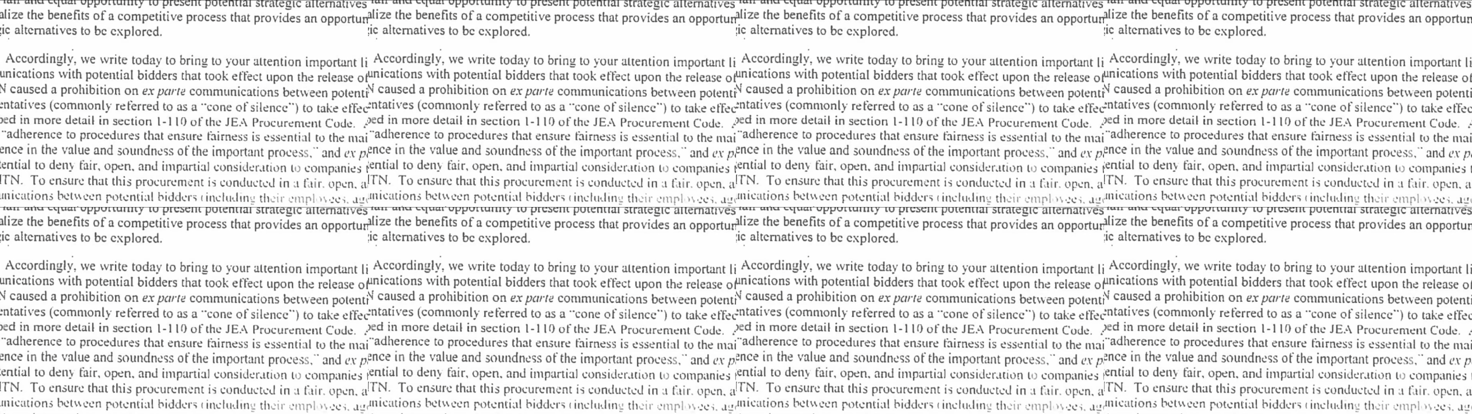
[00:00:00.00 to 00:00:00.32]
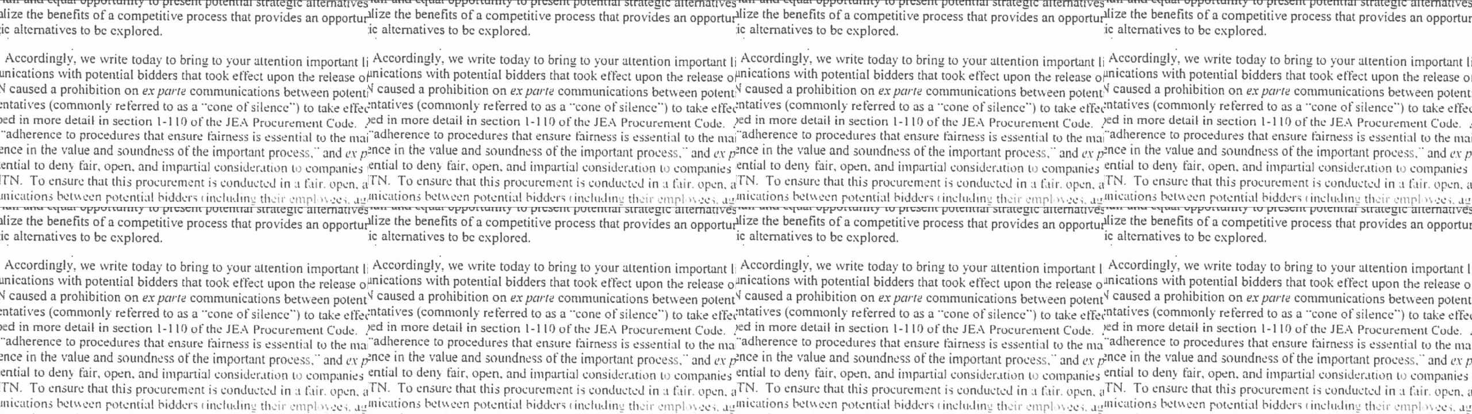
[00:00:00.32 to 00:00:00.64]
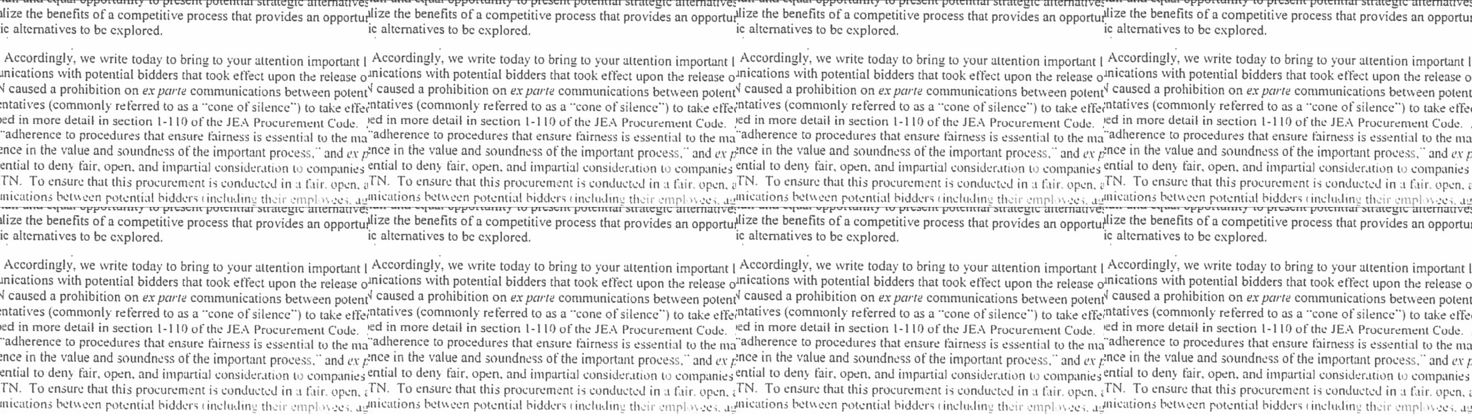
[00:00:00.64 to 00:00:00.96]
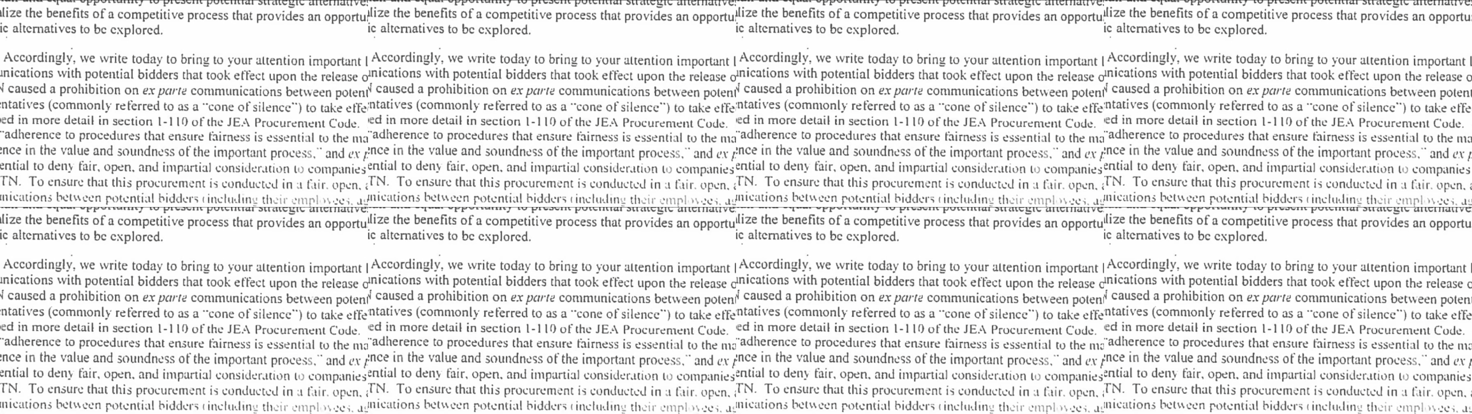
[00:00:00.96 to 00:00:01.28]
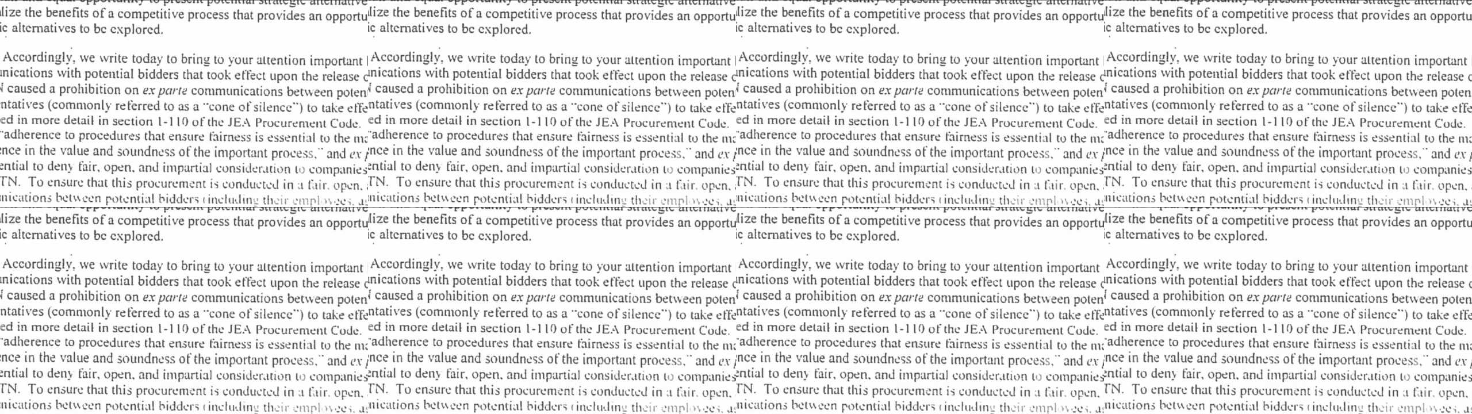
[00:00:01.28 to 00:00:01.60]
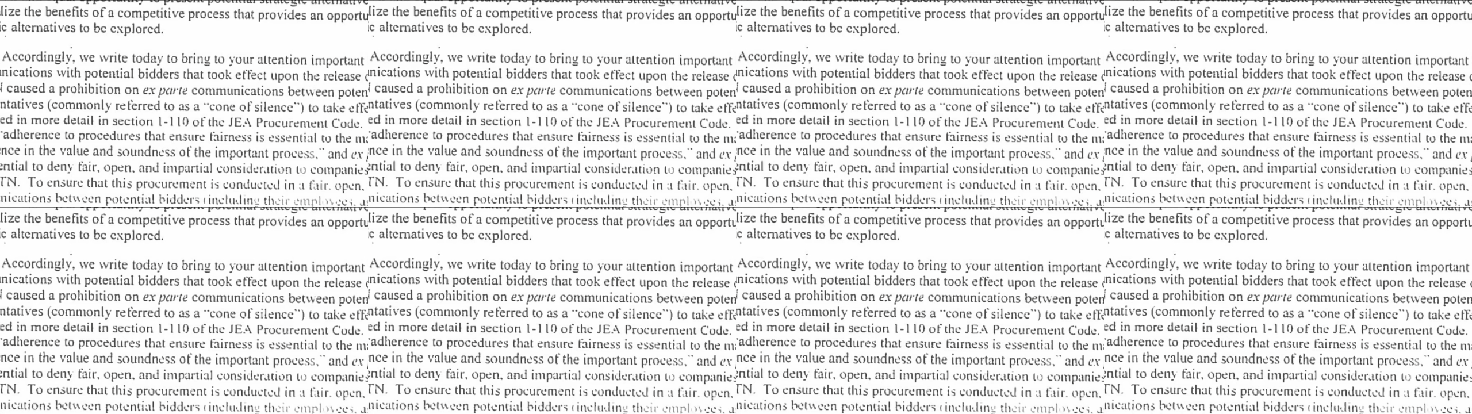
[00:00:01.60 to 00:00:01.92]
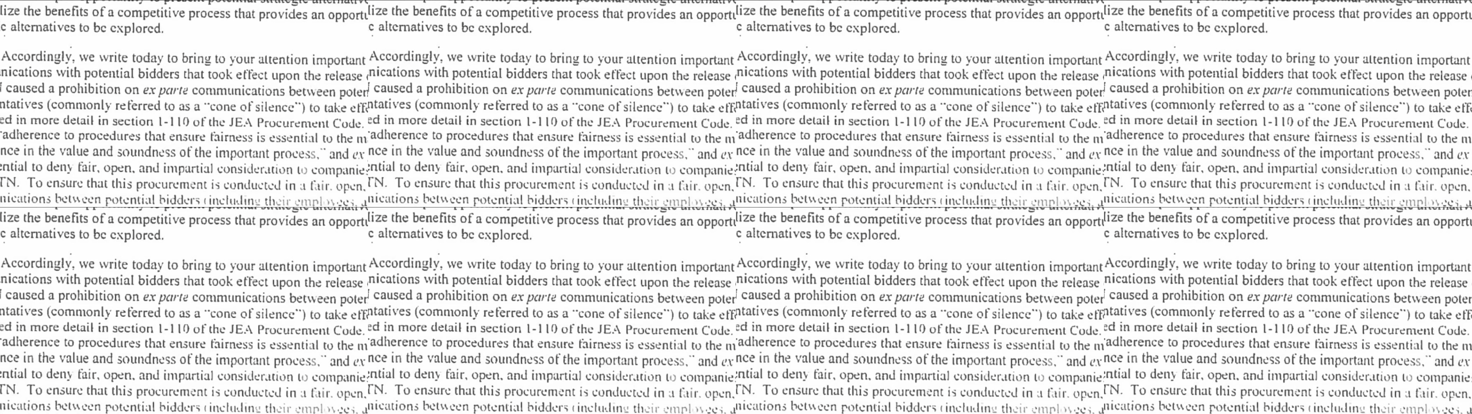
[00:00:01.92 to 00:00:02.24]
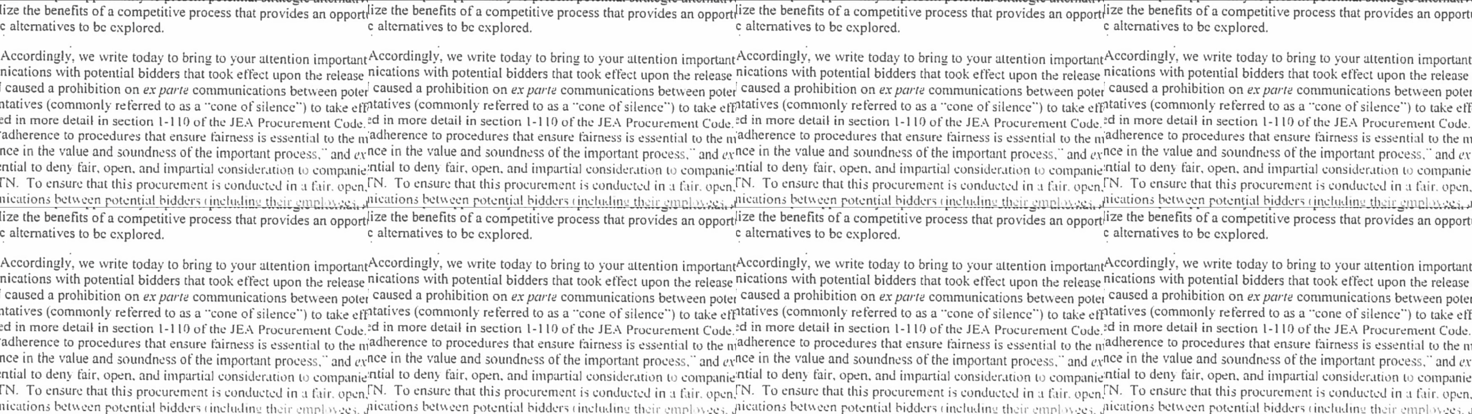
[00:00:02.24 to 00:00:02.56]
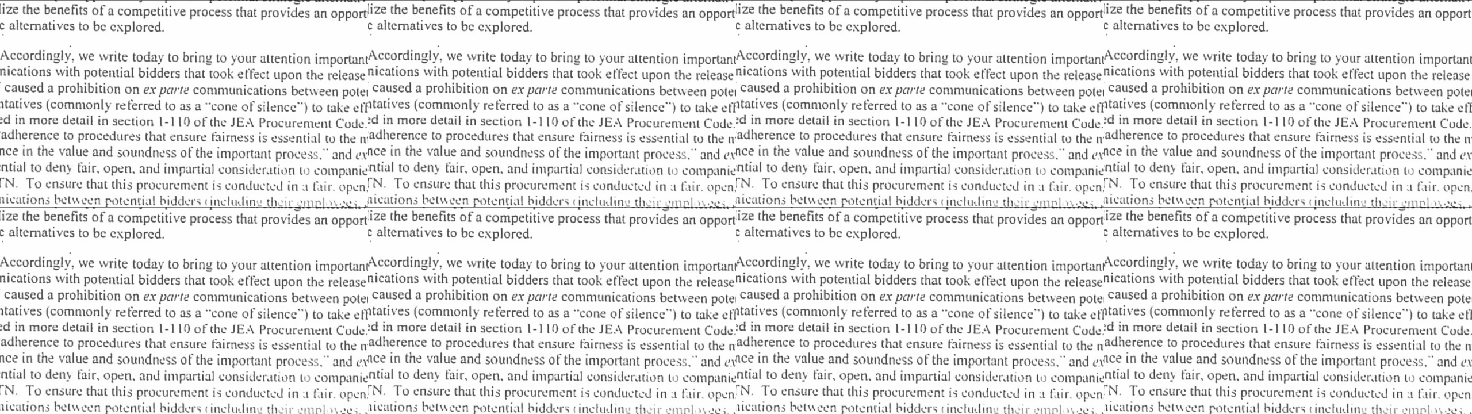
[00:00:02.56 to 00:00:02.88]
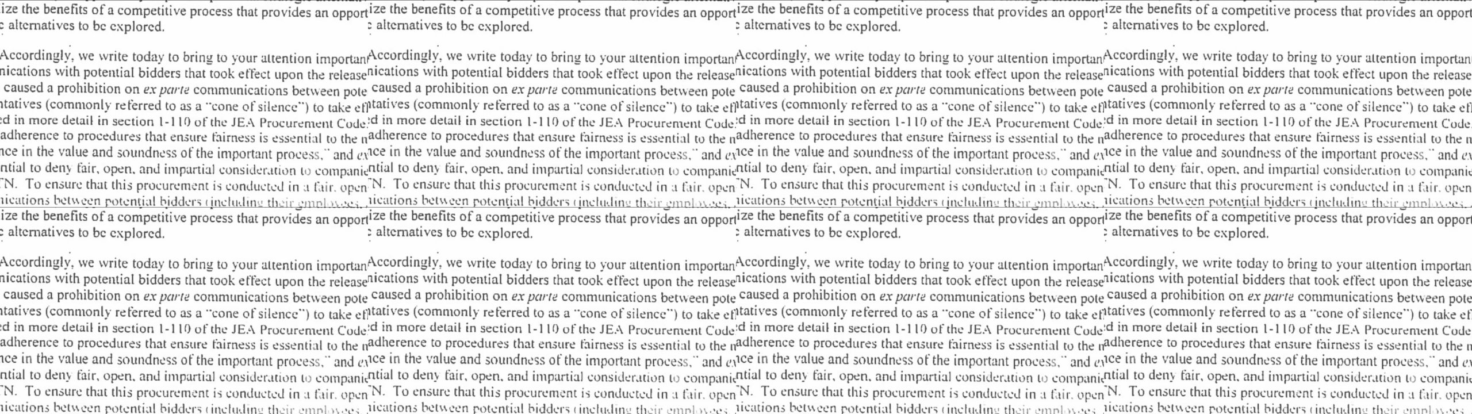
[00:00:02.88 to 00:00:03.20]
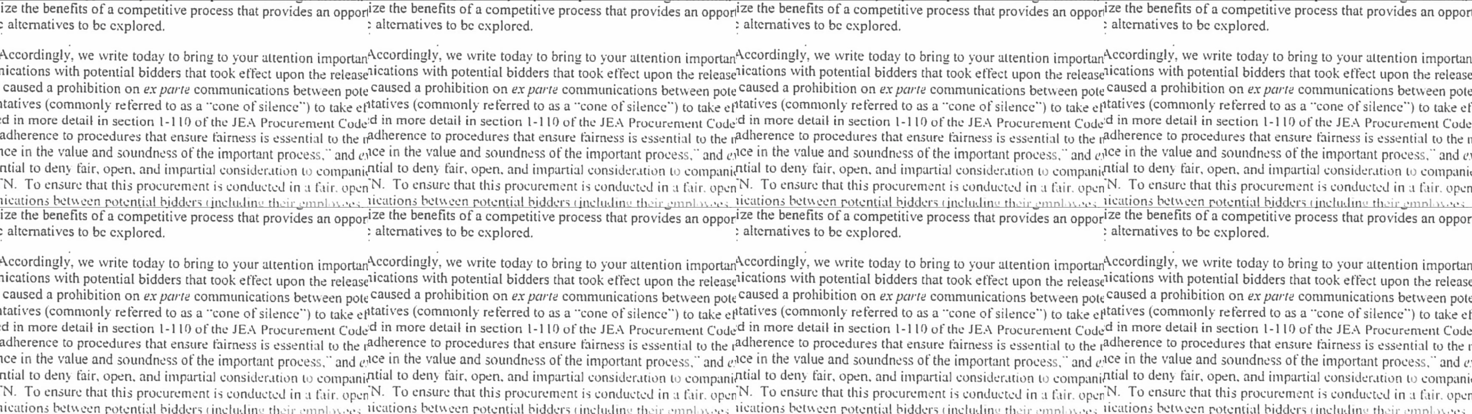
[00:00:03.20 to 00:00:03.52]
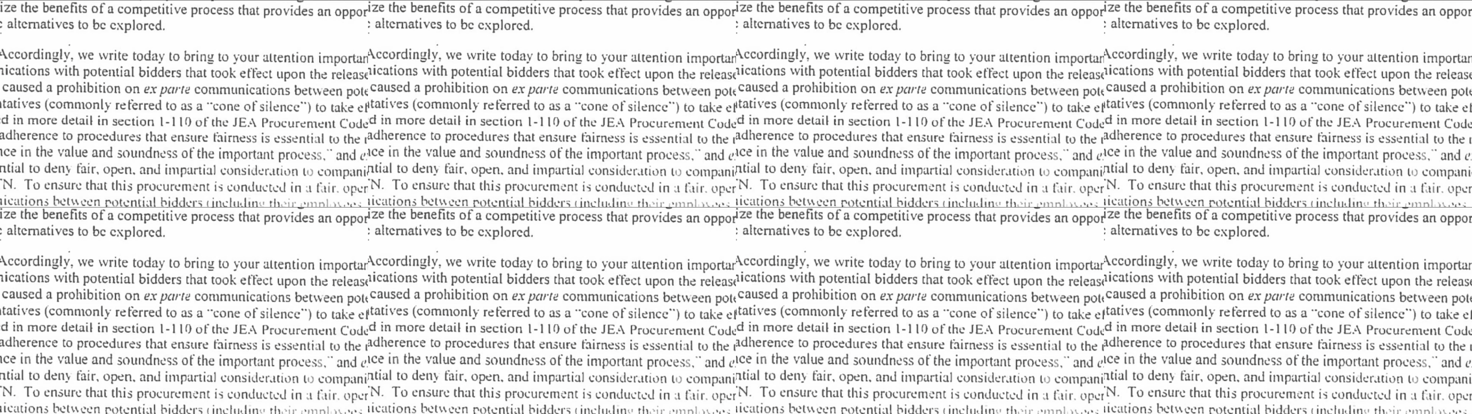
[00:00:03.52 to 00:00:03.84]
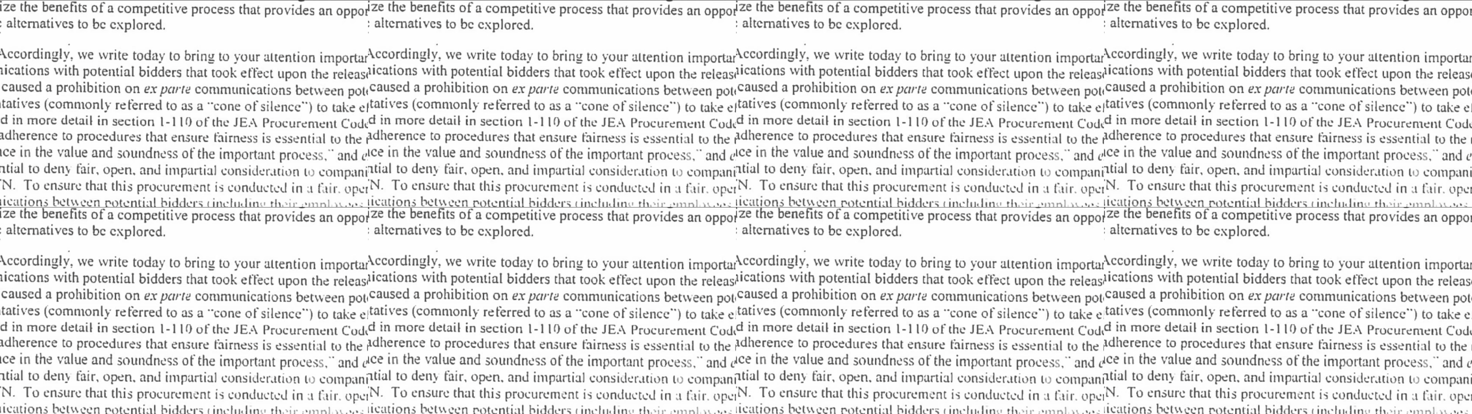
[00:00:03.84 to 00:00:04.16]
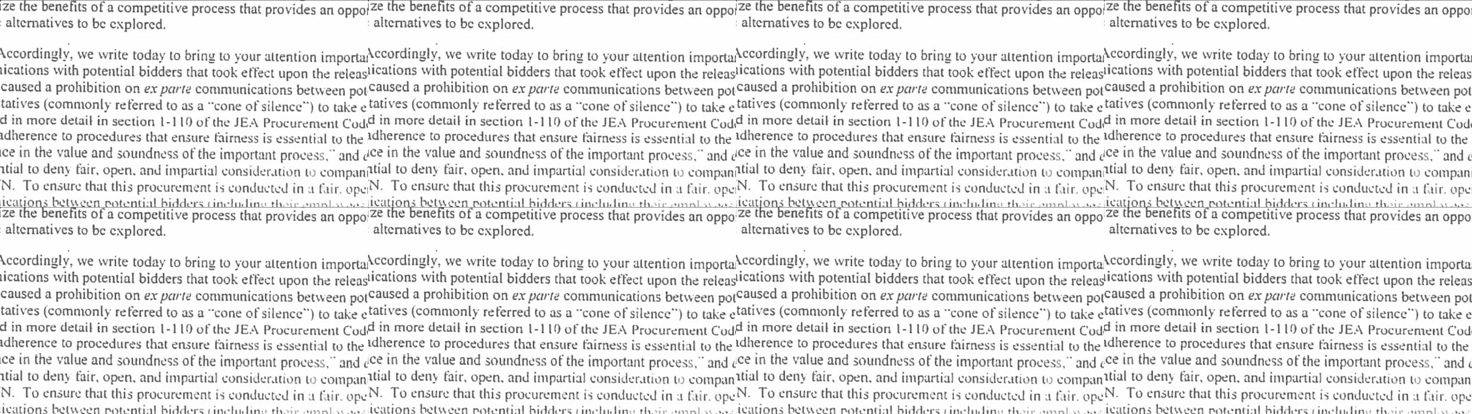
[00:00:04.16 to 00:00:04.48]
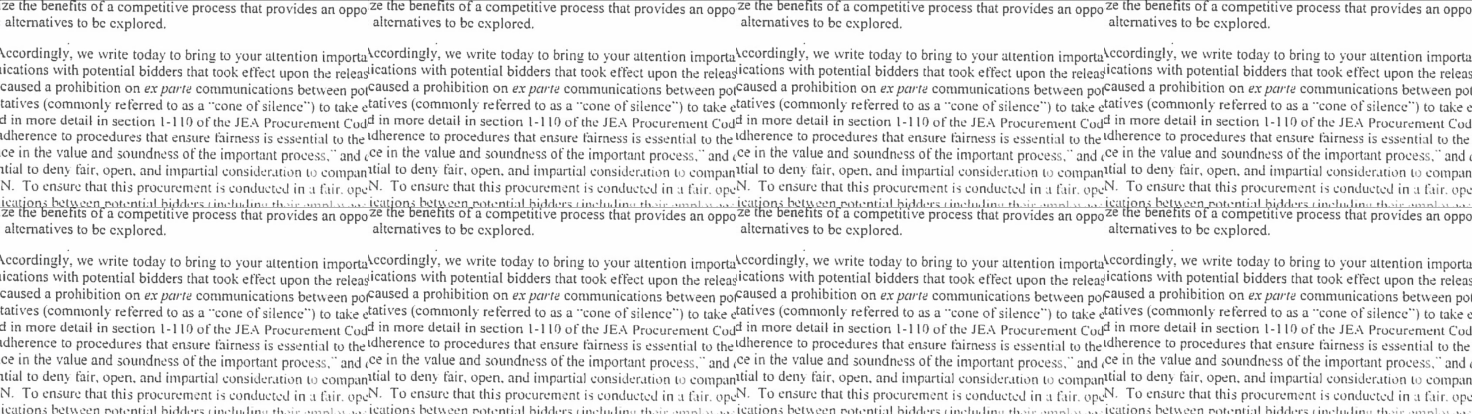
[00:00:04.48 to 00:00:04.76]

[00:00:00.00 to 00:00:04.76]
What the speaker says: [unreadable: no face in view]